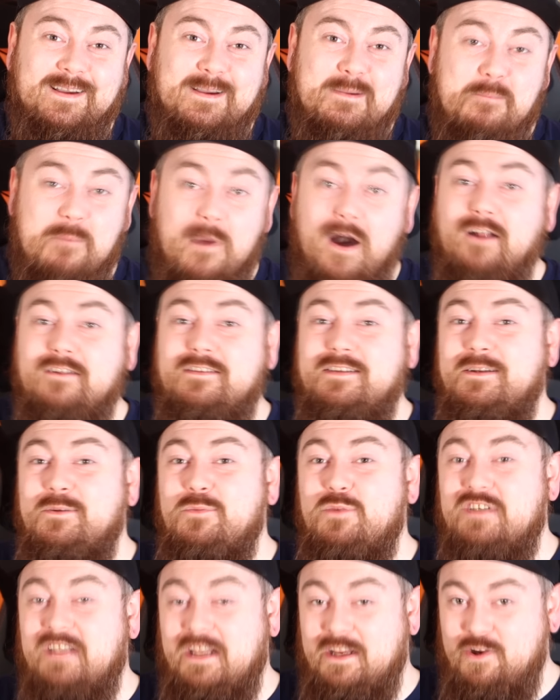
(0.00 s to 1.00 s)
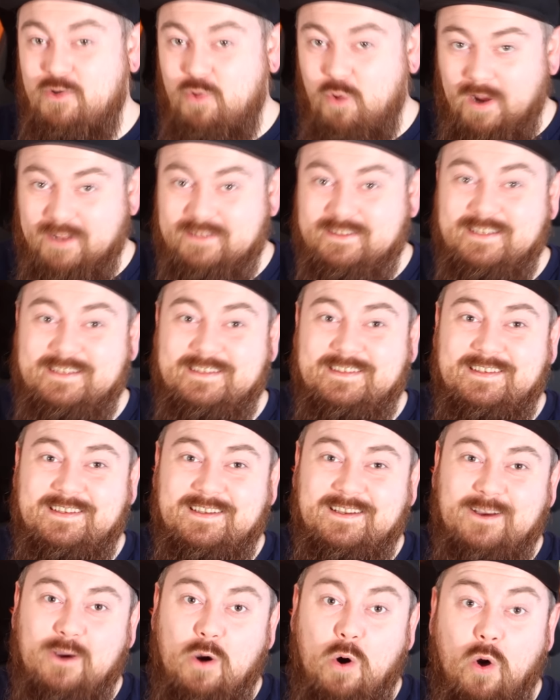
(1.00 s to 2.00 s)
Martin was acquitted
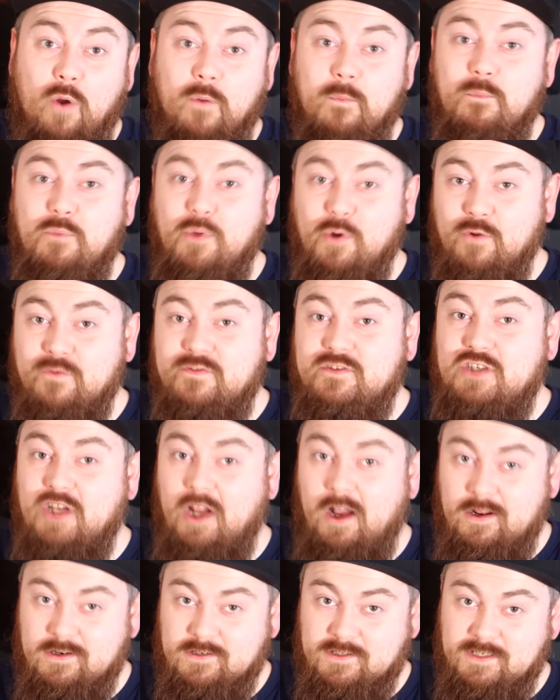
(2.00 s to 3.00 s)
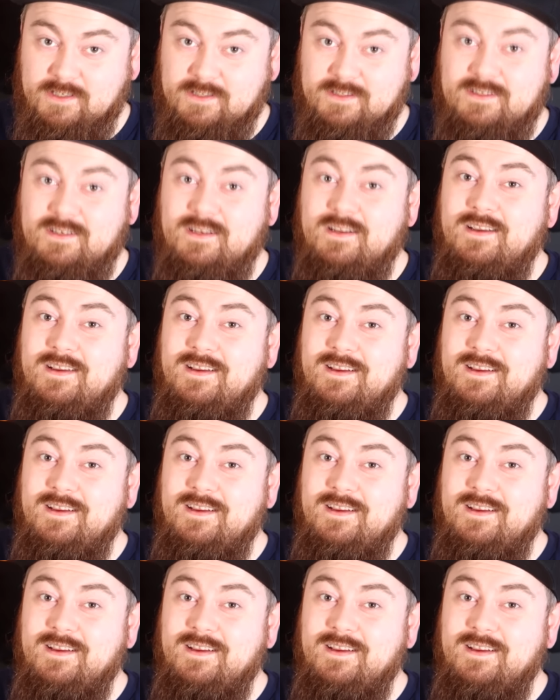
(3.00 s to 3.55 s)
on both charges